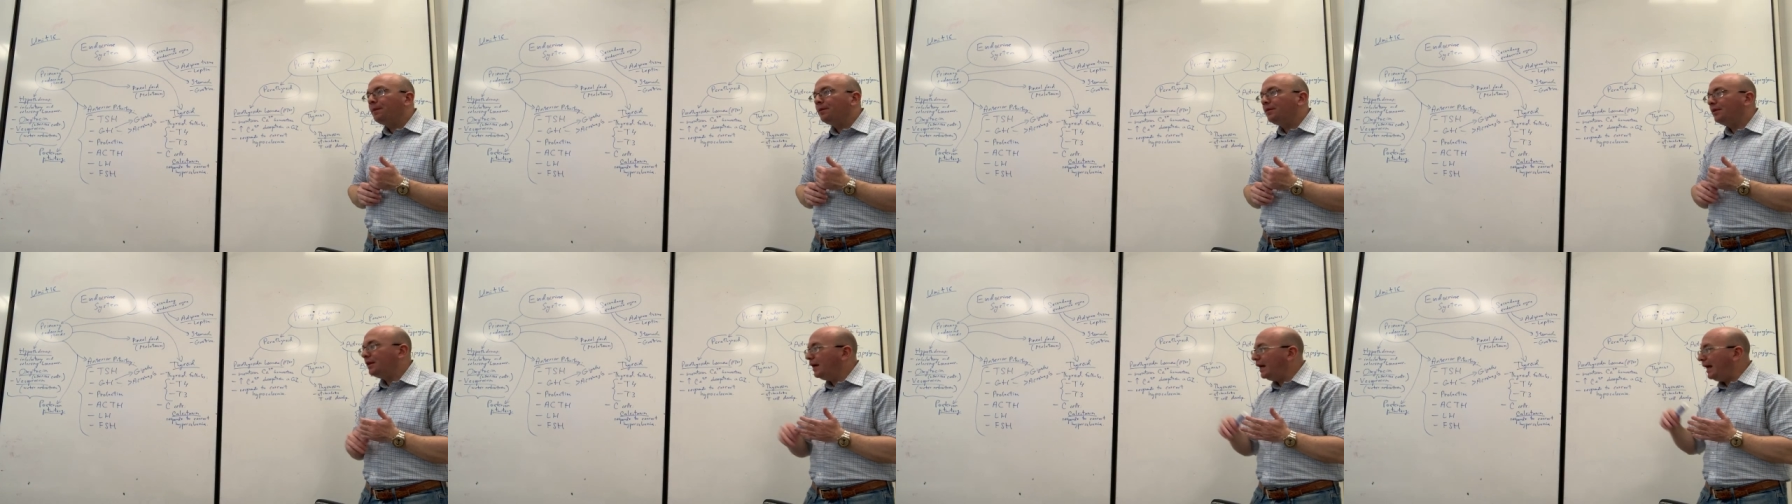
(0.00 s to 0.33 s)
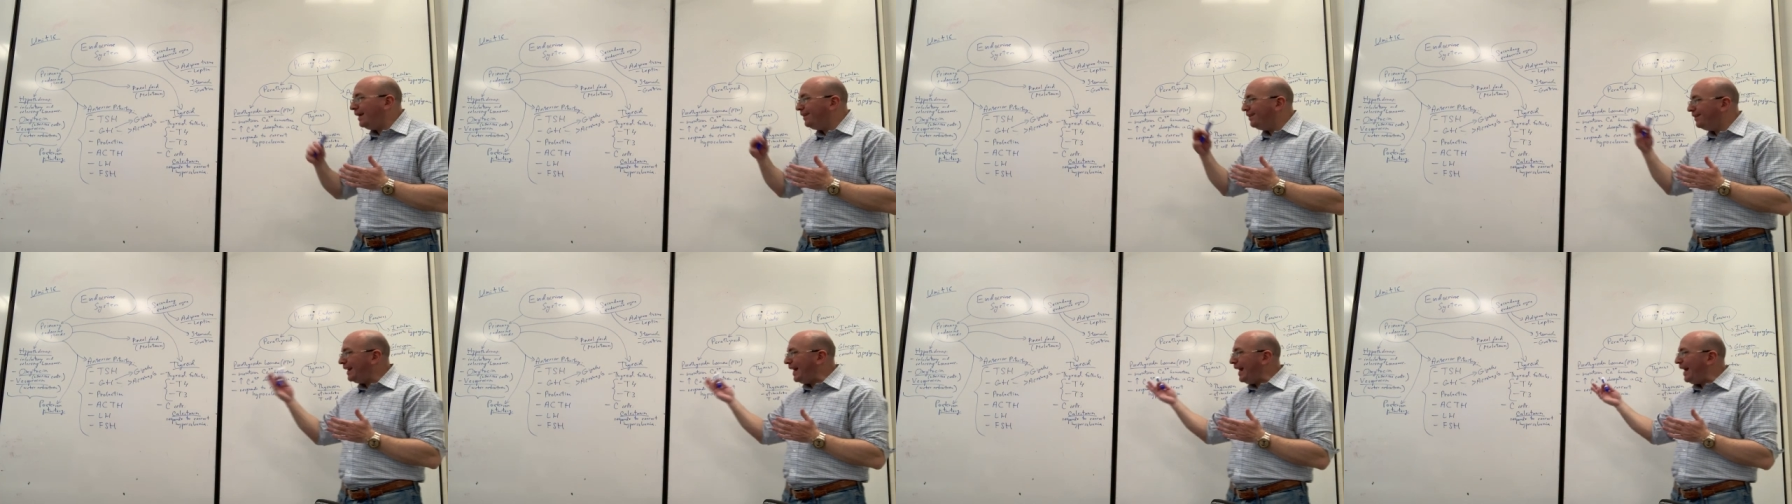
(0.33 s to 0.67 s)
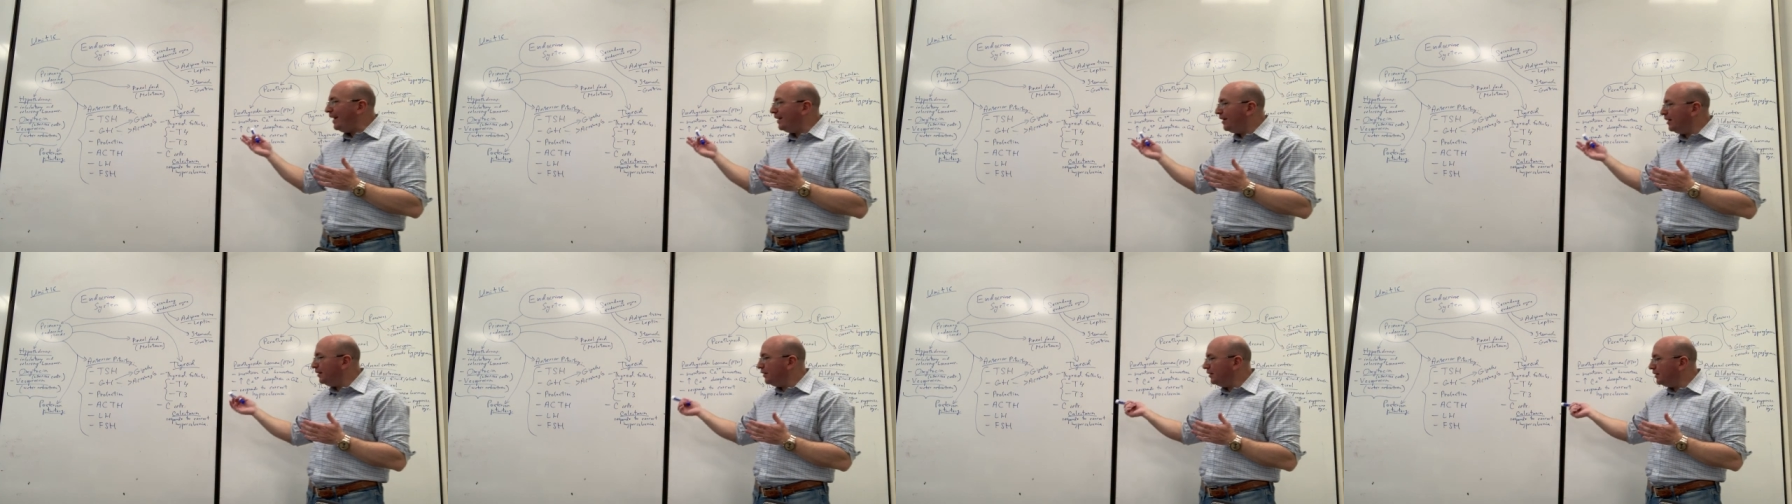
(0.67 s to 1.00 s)
the
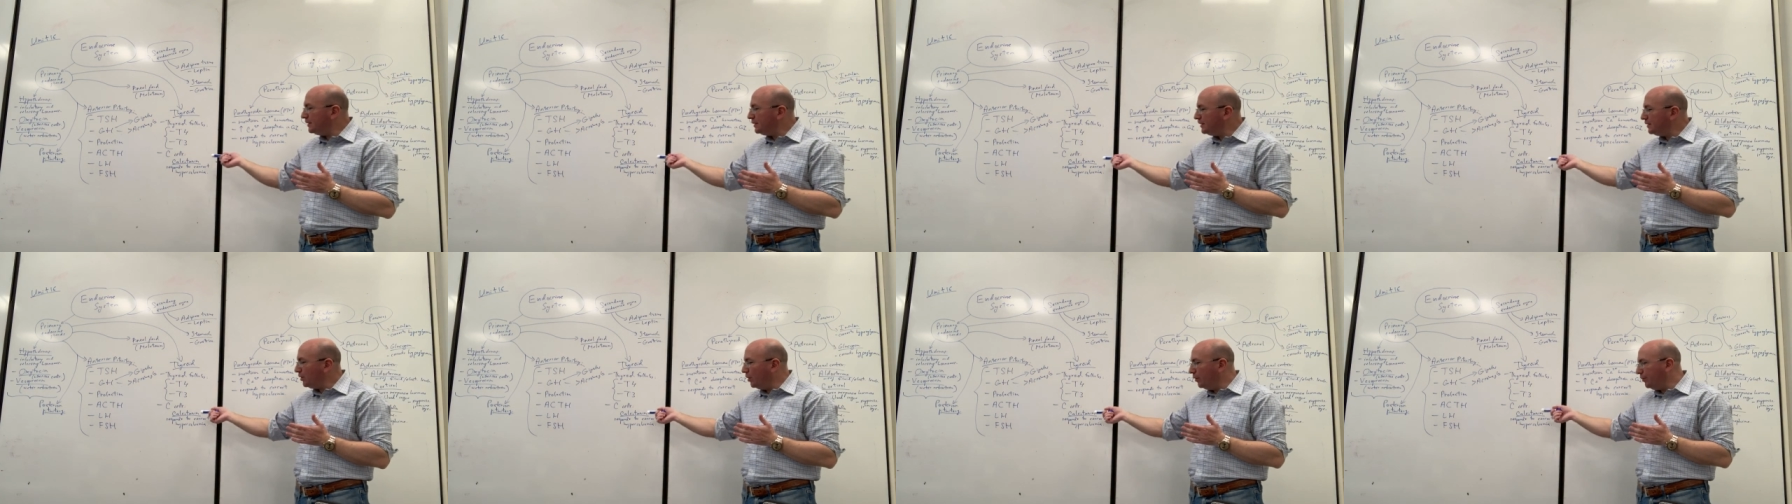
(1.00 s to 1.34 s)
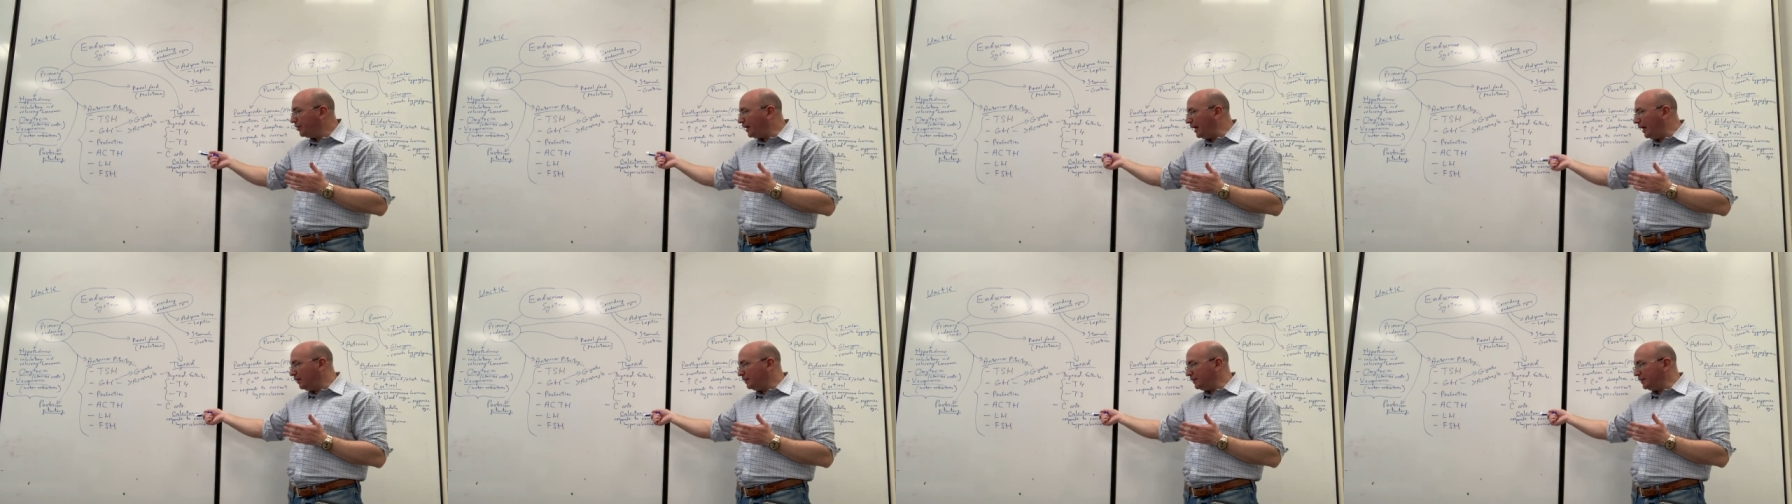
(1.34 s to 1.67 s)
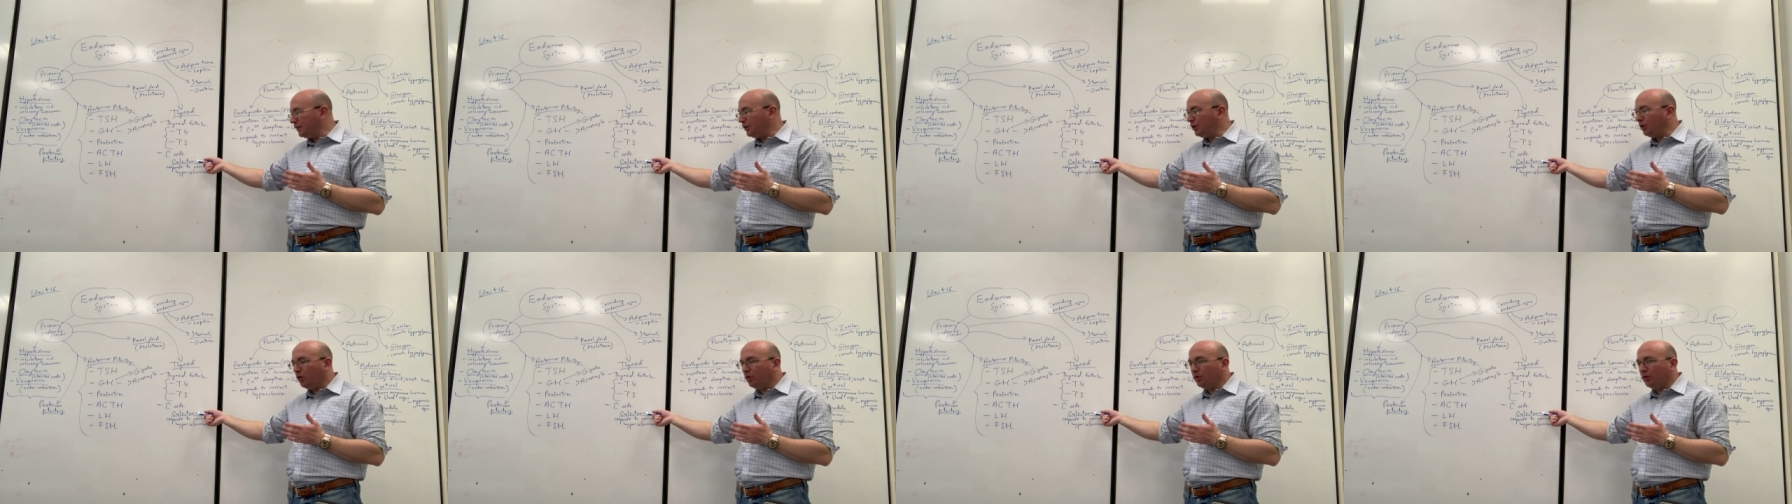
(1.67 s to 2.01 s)
antagonist of
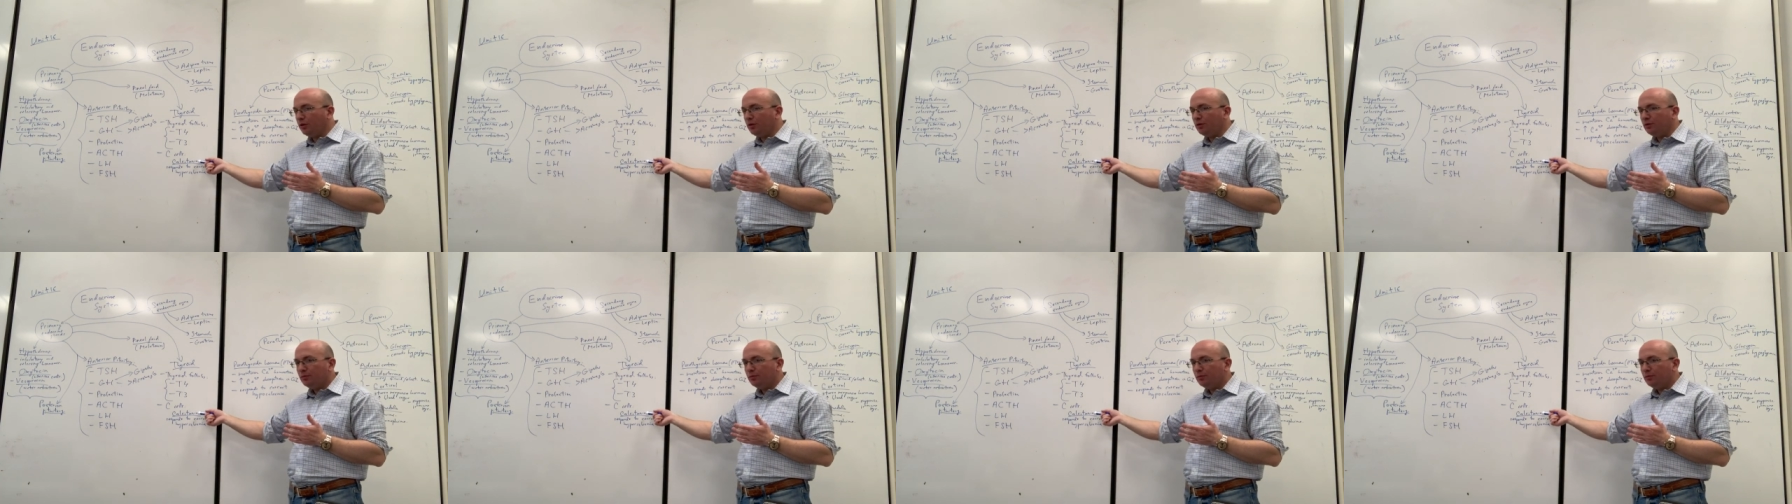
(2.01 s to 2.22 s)
calcitonin.